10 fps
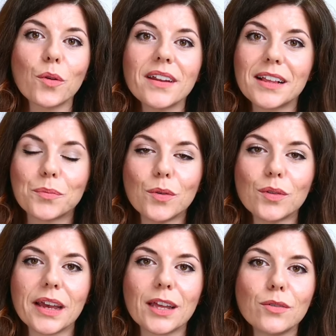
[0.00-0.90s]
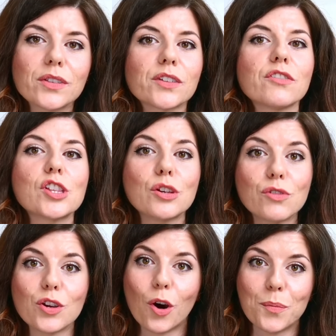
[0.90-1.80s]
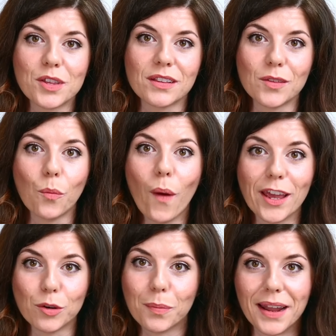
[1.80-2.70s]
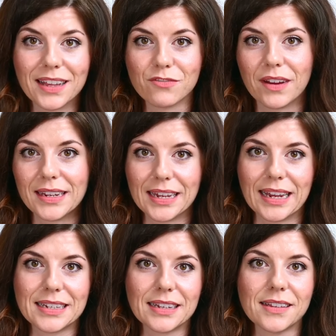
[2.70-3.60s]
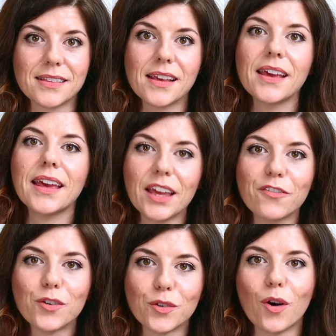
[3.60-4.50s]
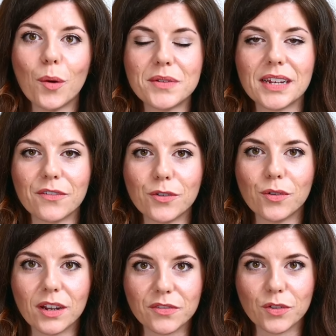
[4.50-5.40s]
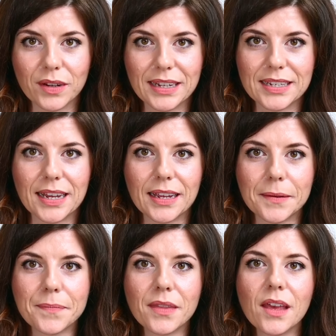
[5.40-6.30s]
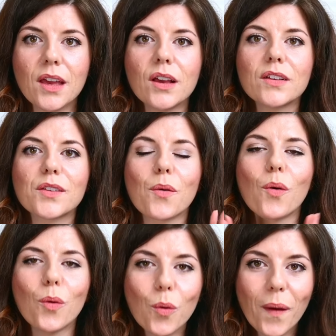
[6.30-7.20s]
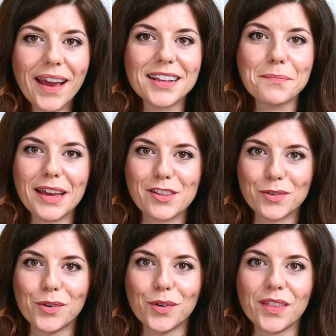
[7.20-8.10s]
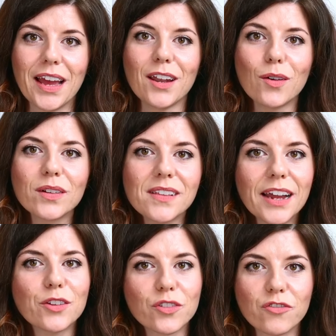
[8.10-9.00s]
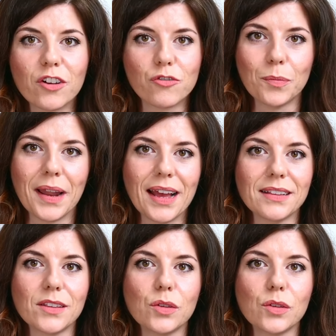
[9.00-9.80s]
one less wall that can also reduce your options on where you'll place radiators if you're not opting for underfloor heating. So always make sure sure that alongside your structural plans,